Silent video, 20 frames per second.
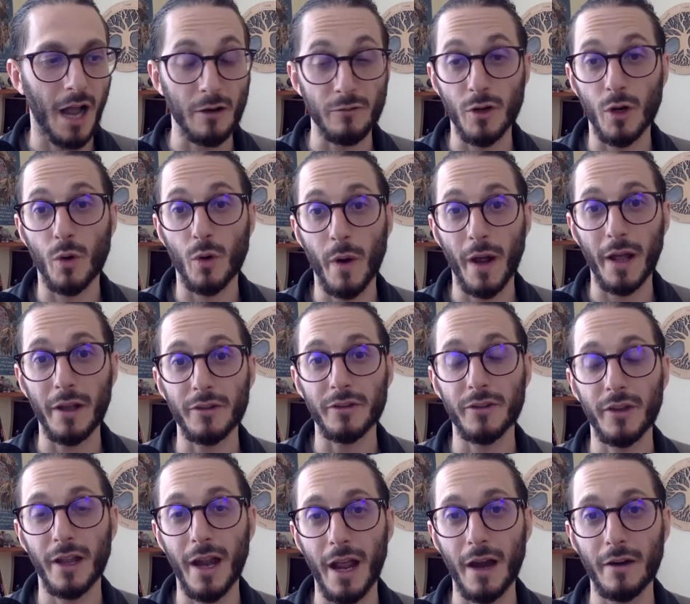I
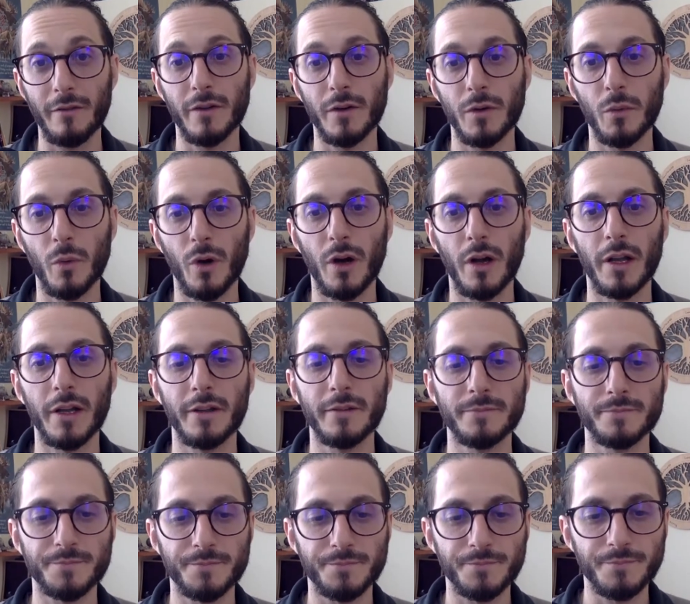request that
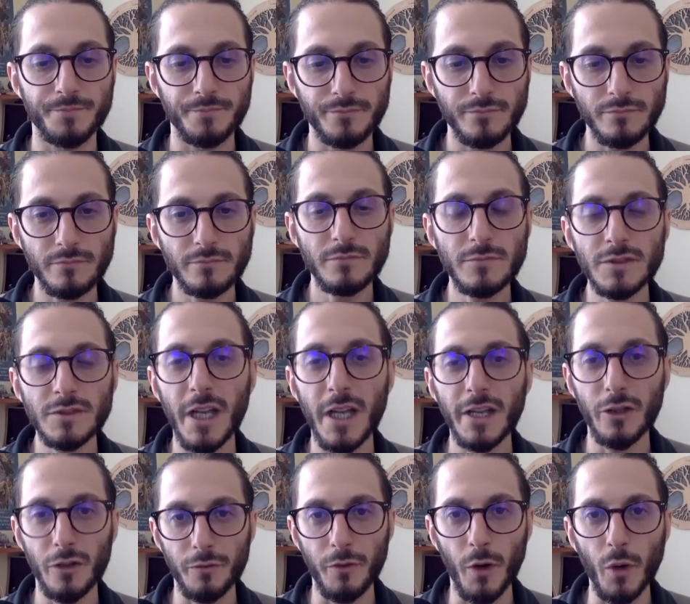everyone
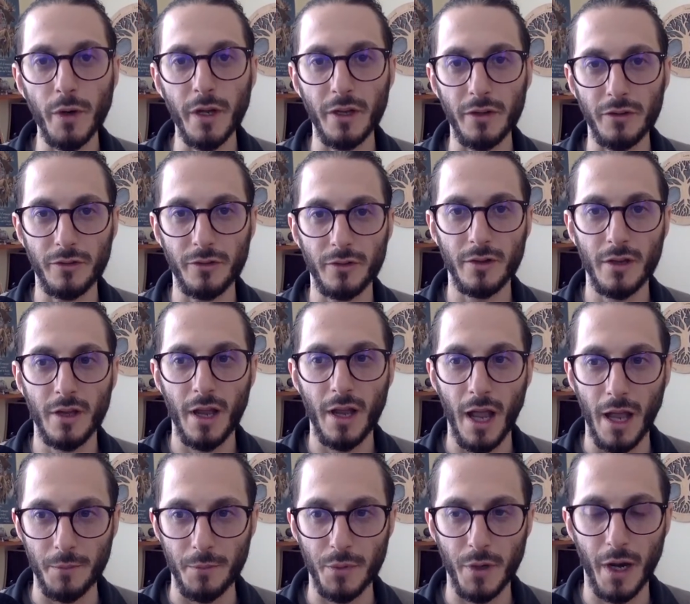is focused
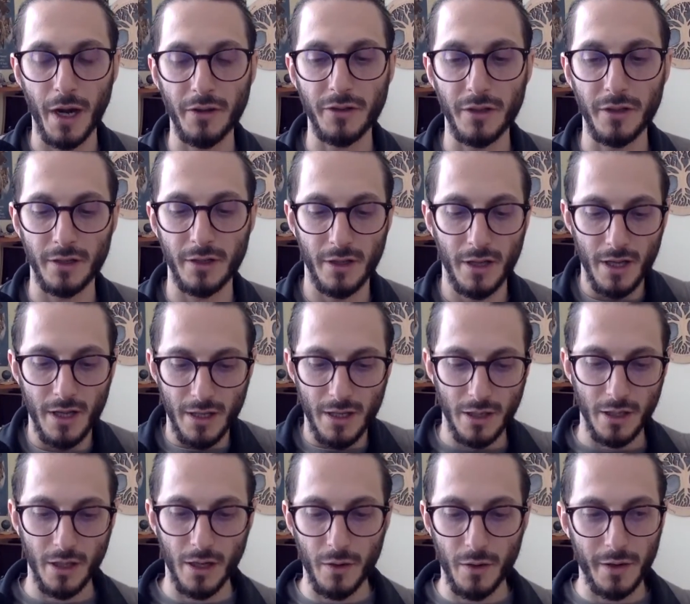and present,
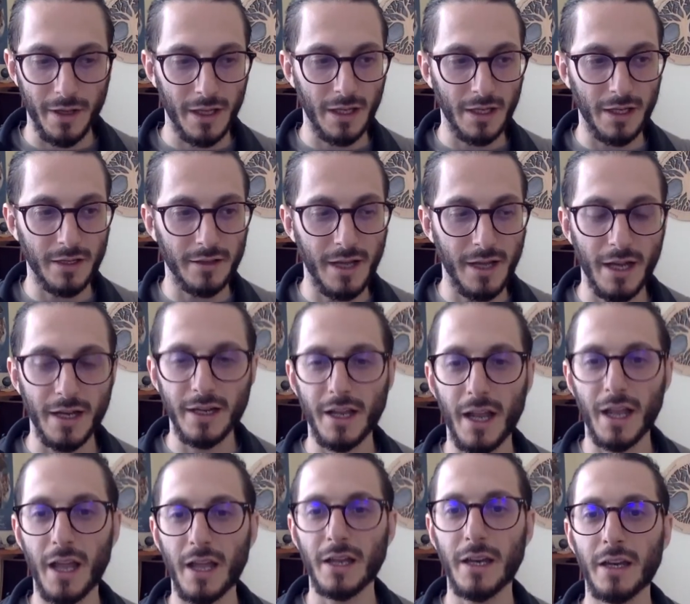in a
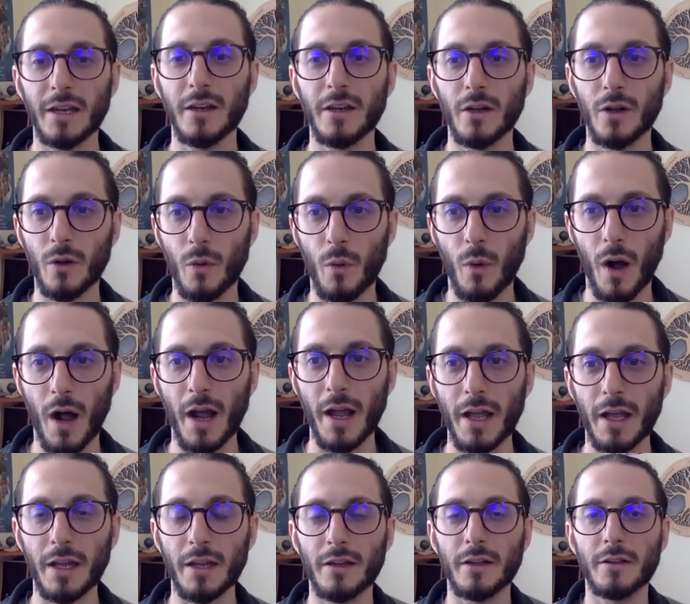dedicated,
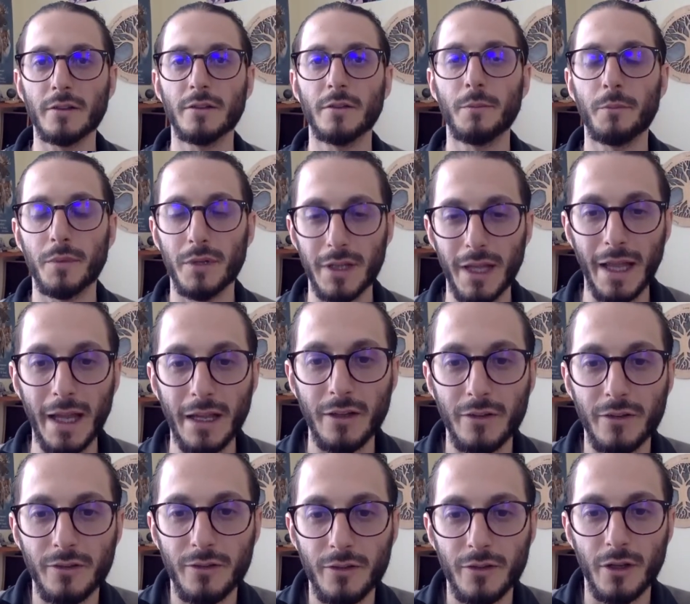quiet
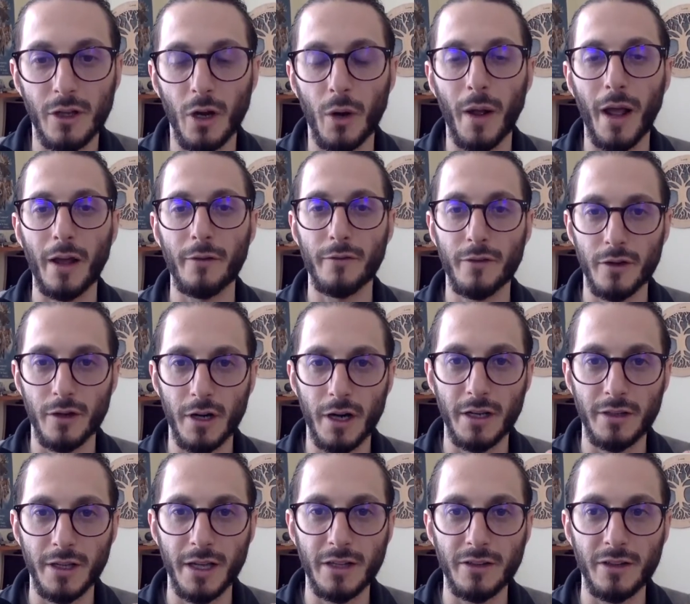place. For
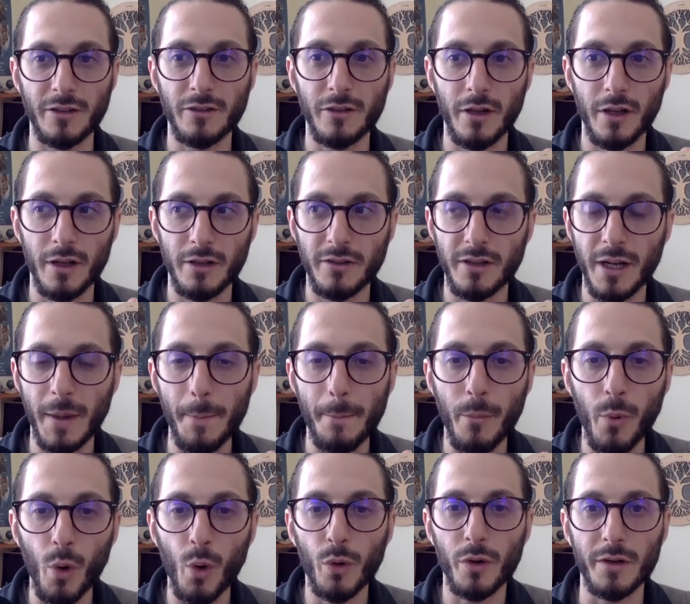it's an
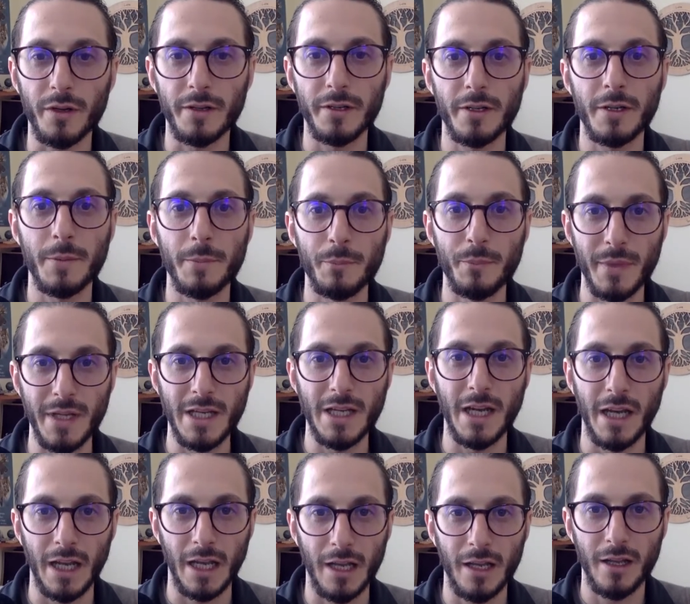important
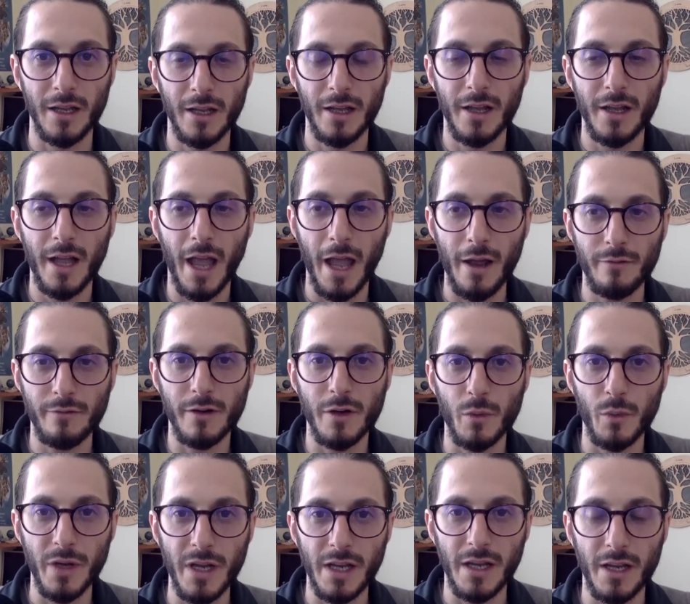meeting
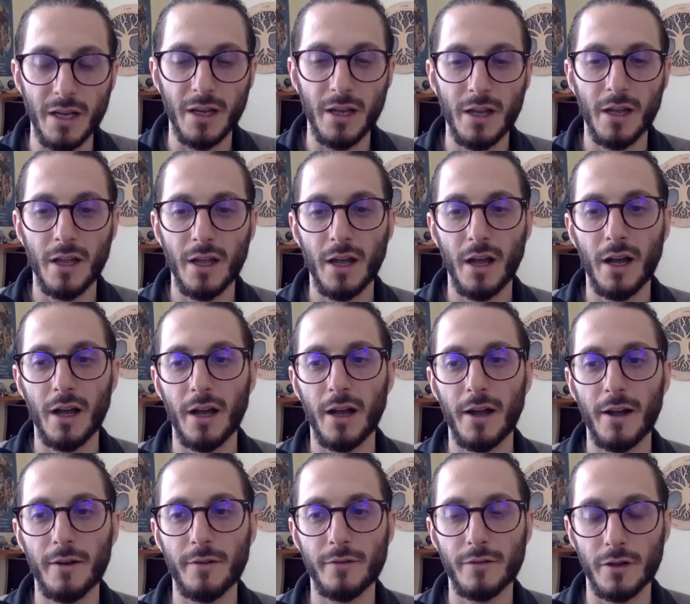every week,
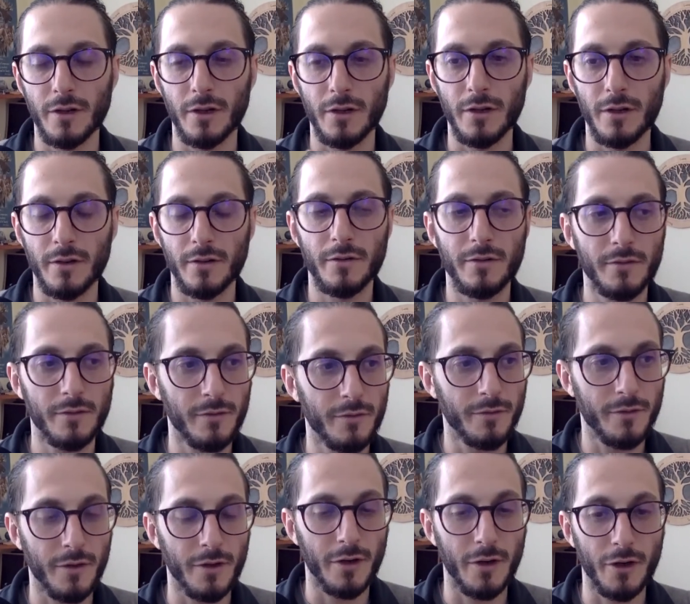for
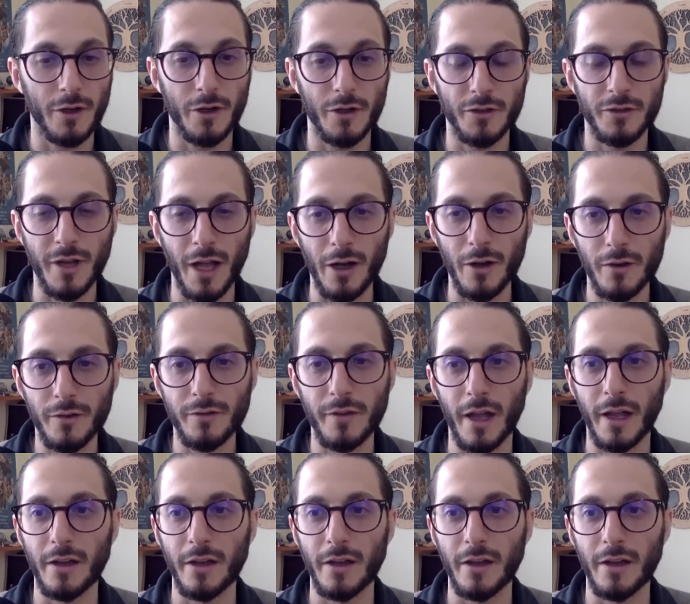yourself.